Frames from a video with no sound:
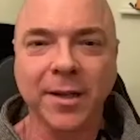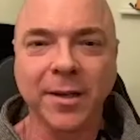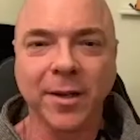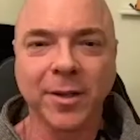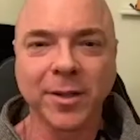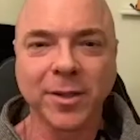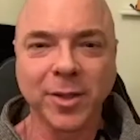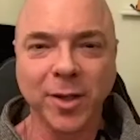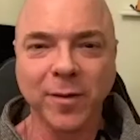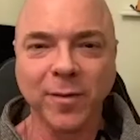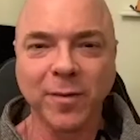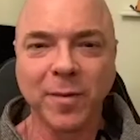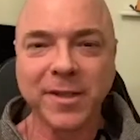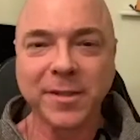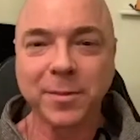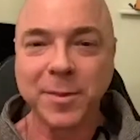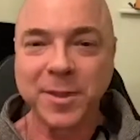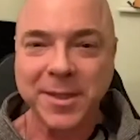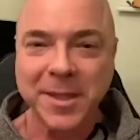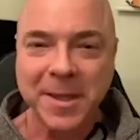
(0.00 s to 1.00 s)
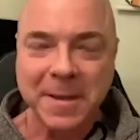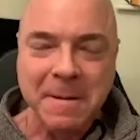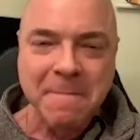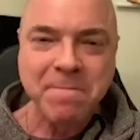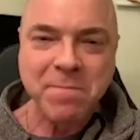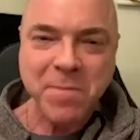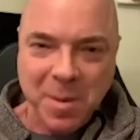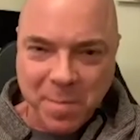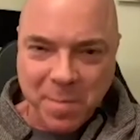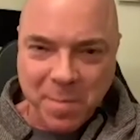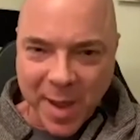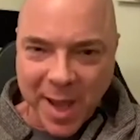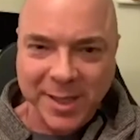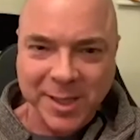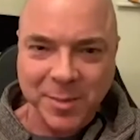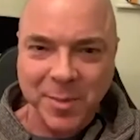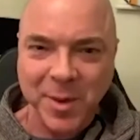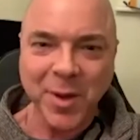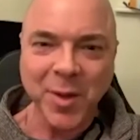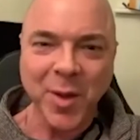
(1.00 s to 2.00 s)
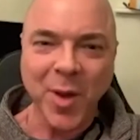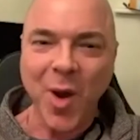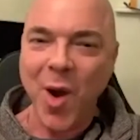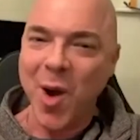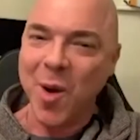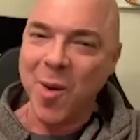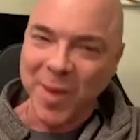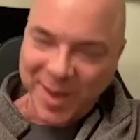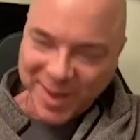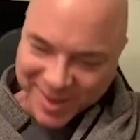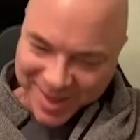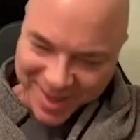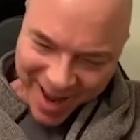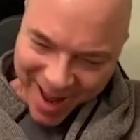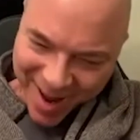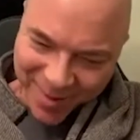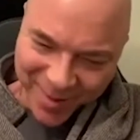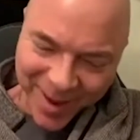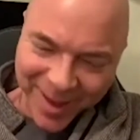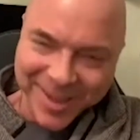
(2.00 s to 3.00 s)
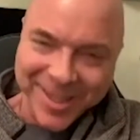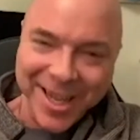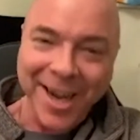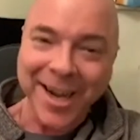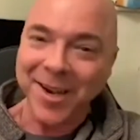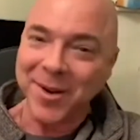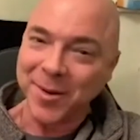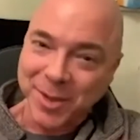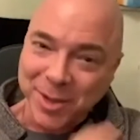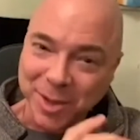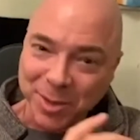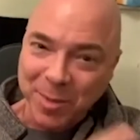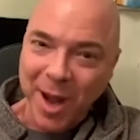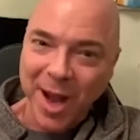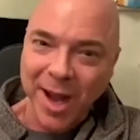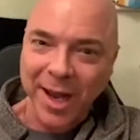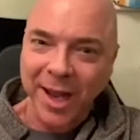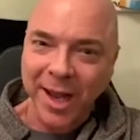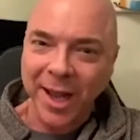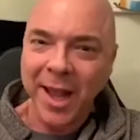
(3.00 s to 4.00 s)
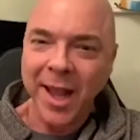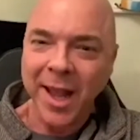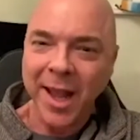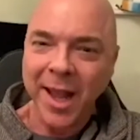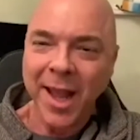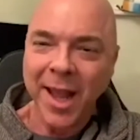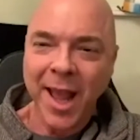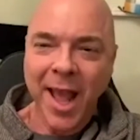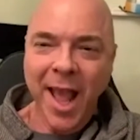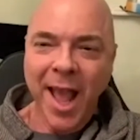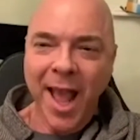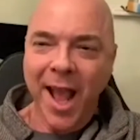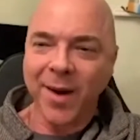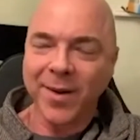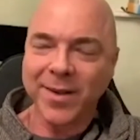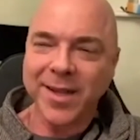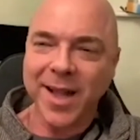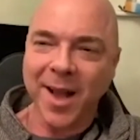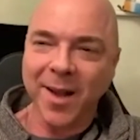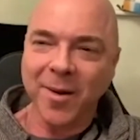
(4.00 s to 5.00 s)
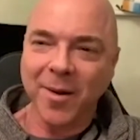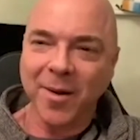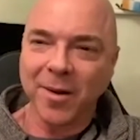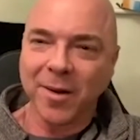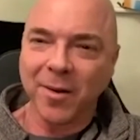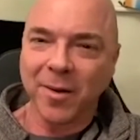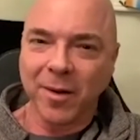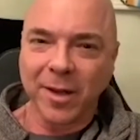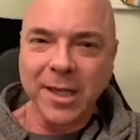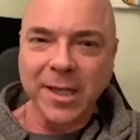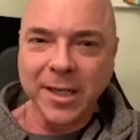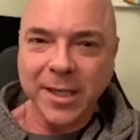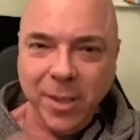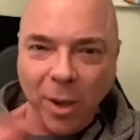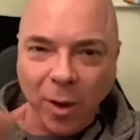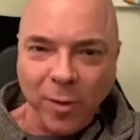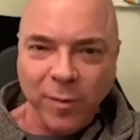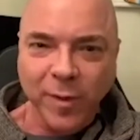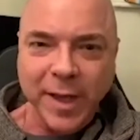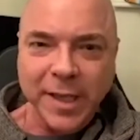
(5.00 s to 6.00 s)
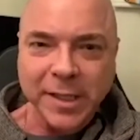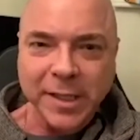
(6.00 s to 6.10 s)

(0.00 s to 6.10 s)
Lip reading: John Vlismus, he patted me on the arm and he said, oh, well done. He was smiling. And I was like, his whole face